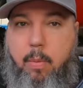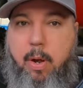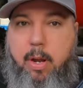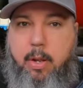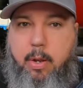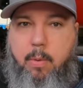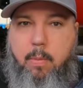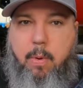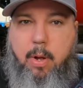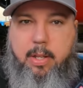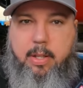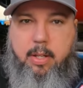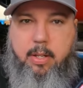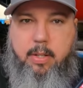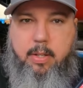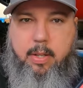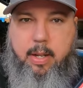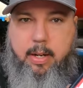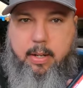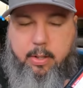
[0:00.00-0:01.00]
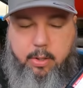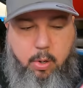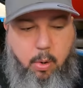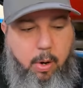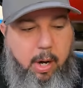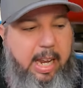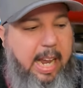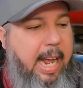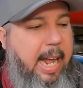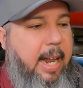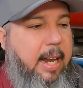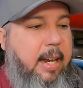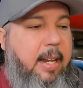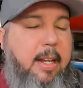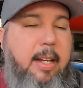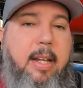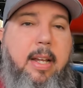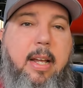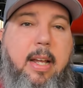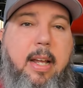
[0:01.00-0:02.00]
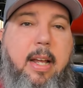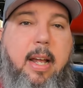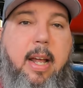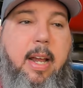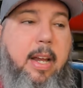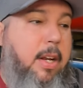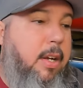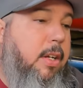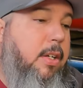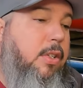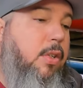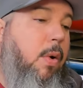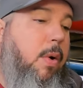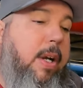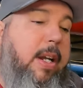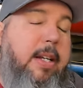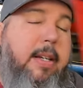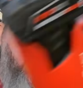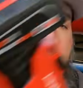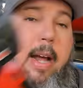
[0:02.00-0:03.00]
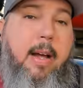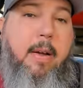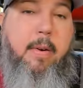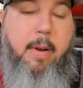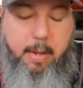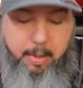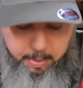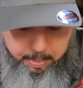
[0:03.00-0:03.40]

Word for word: what you want the thing to torque at. You're gonna torque it down,